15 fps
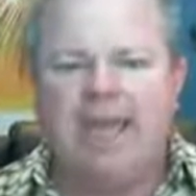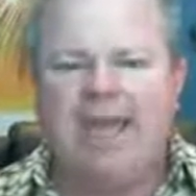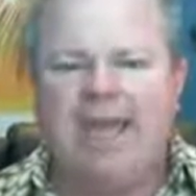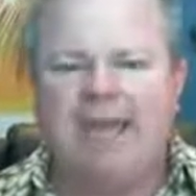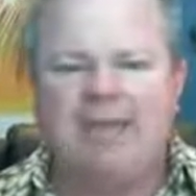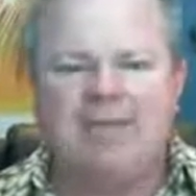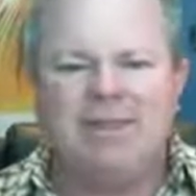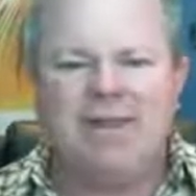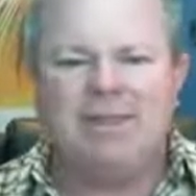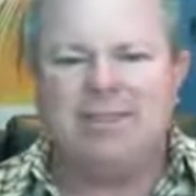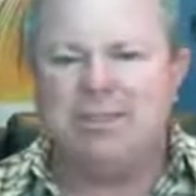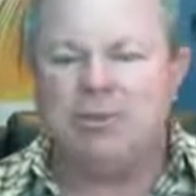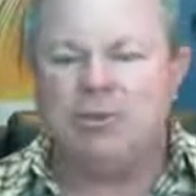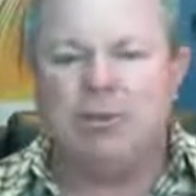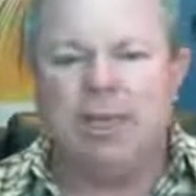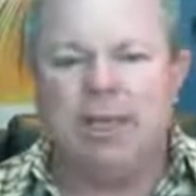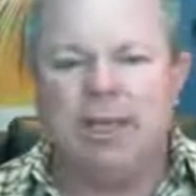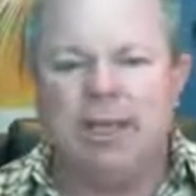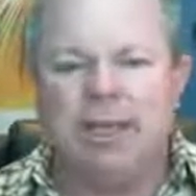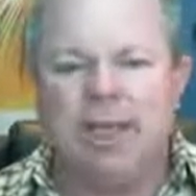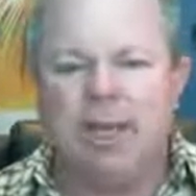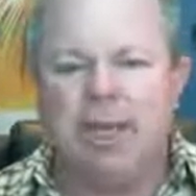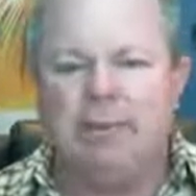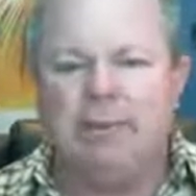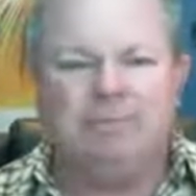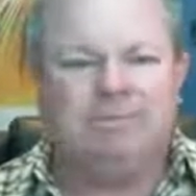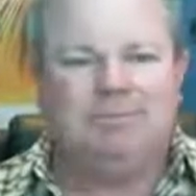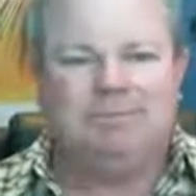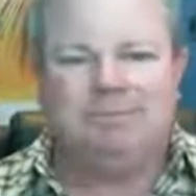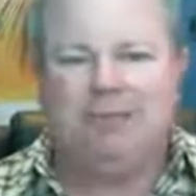and they just really
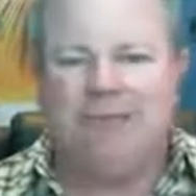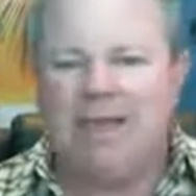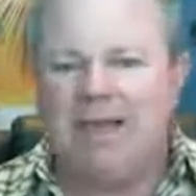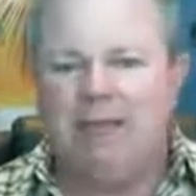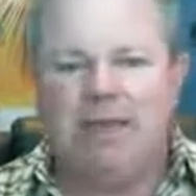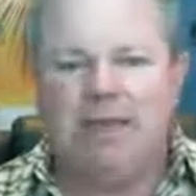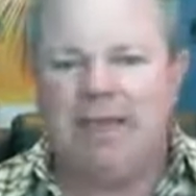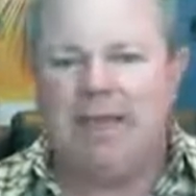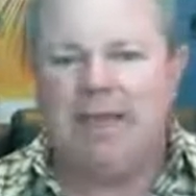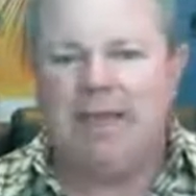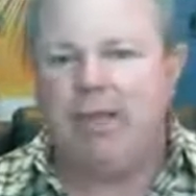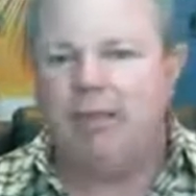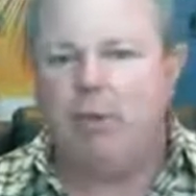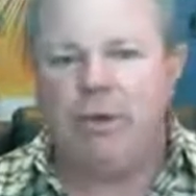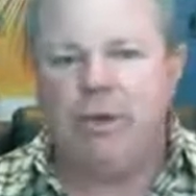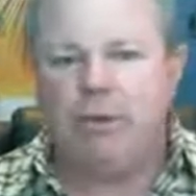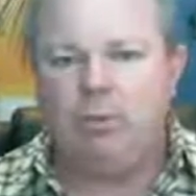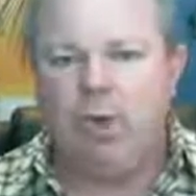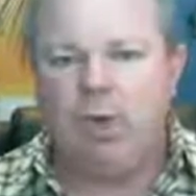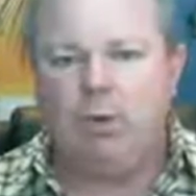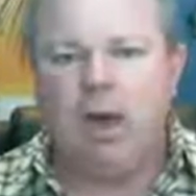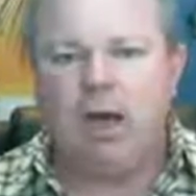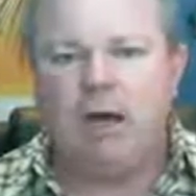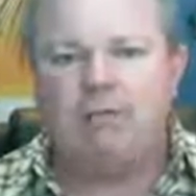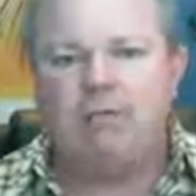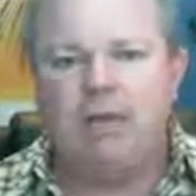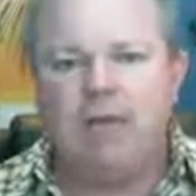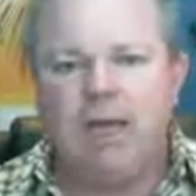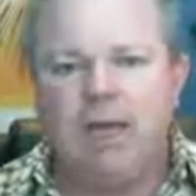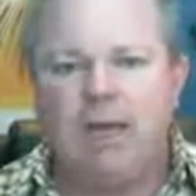they're not really hitting it really well
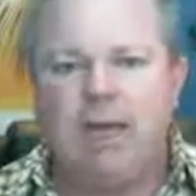off.